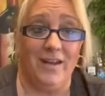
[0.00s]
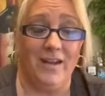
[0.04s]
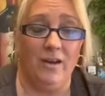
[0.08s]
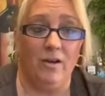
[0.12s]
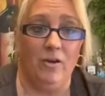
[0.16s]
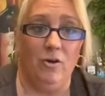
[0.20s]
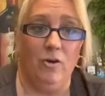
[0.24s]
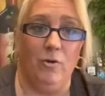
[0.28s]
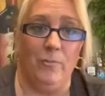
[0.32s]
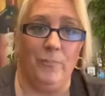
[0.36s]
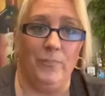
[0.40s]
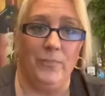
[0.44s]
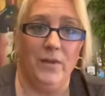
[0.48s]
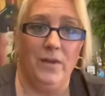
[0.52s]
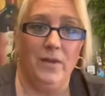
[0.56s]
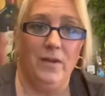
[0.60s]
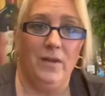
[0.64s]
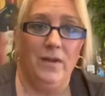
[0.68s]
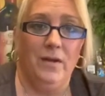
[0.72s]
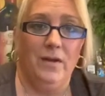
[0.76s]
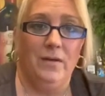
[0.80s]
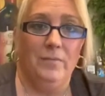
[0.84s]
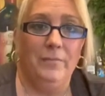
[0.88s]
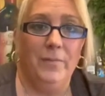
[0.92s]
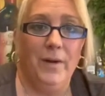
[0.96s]
than at home.
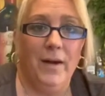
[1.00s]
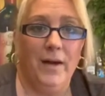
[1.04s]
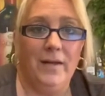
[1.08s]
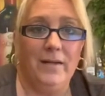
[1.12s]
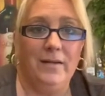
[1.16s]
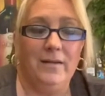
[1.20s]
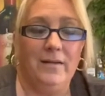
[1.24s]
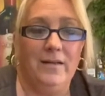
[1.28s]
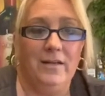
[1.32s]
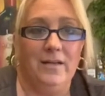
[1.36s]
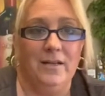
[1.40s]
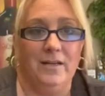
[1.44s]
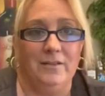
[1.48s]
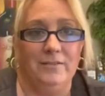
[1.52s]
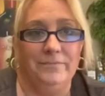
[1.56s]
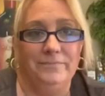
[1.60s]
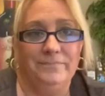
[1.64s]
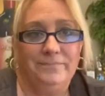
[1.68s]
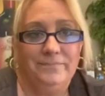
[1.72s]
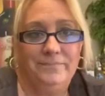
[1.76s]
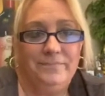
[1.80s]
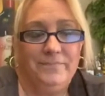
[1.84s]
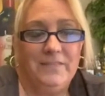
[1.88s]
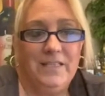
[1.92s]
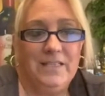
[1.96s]
But,
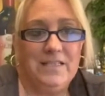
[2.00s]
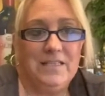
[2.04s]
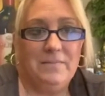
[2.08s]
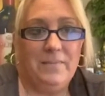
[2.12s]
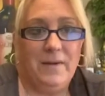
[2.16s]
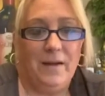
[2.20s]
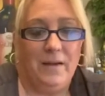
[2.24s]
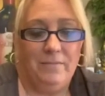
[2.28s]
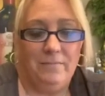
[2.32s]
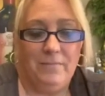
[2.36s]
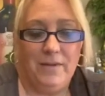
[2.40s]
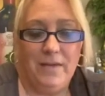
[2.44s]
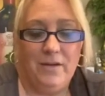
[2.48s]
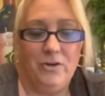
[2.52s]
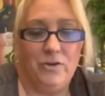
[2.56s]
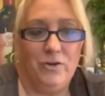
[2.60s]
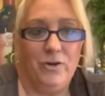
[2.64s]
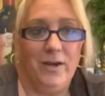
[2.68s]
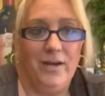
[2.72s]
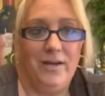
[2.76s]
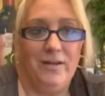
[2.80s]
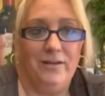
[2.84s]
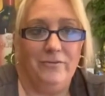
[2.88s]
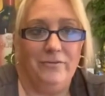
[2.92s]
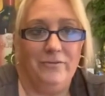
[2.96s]
it's about being
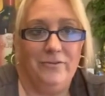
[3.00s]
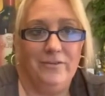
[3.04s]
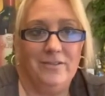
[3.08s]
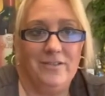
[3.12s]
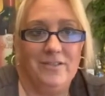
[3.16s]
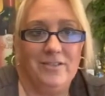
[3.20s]
creative.